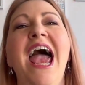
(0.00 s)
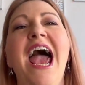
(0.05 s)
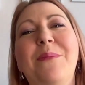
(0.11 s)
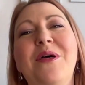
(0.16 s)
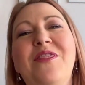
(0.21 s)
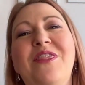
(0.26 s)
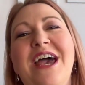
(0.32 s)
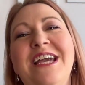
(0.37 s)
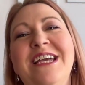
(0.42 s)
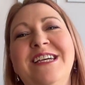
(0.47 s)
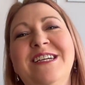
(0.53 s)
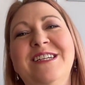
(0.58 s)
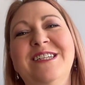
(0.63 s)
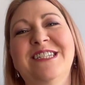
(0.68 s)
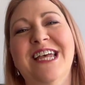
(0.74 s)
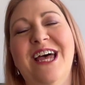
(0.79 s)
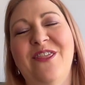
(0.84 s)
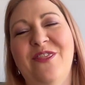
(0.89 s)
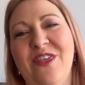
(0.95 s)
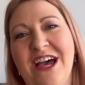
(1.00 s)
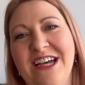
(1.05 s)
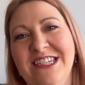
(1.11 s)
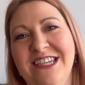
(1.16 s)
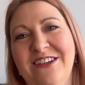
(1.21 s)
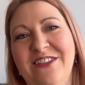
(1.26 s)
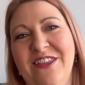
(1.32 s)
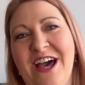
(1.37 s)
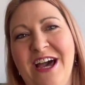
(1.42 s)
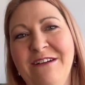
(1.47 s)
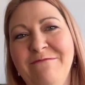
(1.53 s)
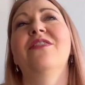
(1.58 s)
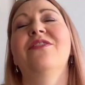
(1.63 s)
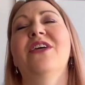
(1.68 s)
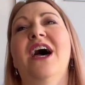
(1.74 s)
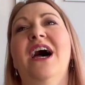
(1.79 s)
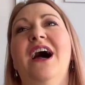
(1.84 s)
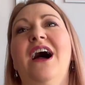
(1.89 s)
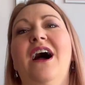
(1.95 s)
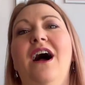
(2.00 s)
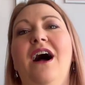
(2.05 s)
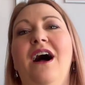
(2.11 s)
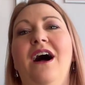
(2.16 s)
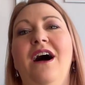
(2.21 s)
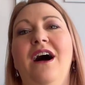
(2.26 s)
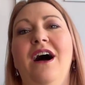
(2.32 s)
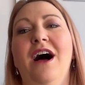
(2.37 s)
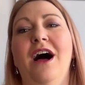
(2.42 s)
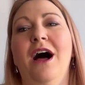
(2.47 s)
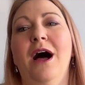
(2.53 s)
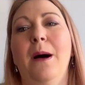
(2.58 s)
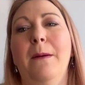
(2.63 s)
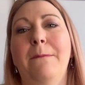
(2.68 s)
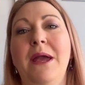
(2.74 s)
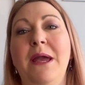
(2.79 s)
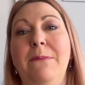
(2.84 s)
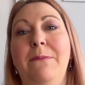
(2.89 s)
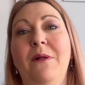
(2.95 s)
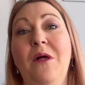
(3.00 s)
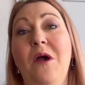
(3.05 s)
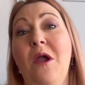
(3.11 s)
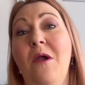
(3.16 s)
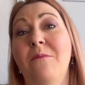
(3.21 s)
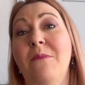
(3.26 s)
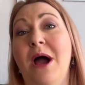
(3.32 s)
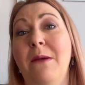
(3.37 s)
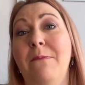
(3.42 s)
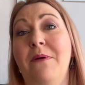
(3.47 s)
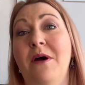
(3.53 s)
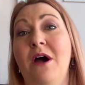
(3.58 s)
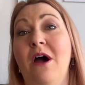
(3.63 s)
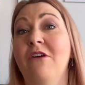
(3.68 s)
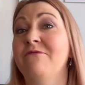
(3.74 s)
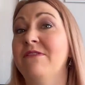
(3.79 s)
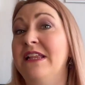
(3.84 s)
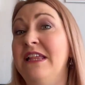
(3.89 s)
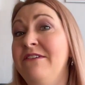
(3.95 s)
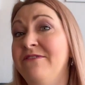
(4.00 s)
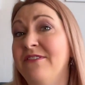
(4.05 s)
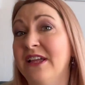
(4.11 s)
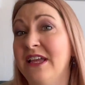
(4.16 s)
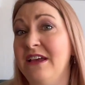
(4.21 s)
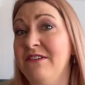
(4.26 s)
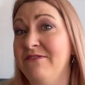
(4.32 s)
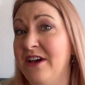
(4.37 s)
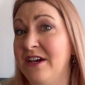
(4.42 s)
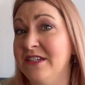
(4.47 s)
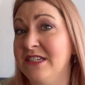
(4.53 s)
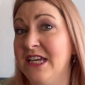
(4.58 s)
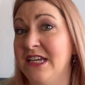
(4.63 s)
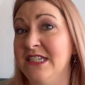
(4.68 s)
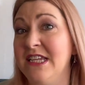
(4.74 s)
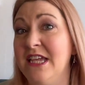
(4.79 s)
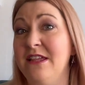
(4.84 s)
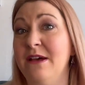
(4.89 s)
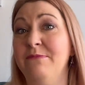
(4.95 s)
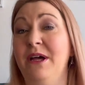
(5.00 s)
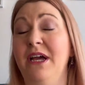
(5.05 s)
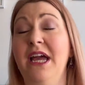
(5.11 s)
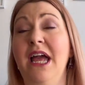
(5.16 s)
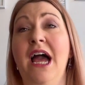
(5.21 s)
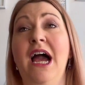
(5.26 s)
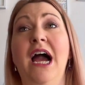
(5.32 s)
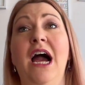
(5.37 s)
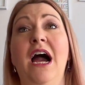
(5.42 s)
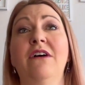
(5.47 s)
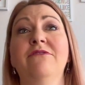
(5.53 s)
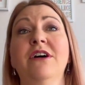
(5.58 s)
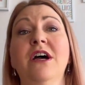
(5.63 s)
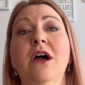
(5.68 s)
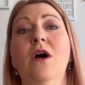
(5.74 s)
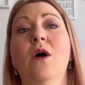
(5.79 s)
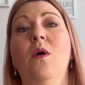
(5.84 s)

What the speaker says: But they use that on there. There are people who might put a really funny photo, so they might have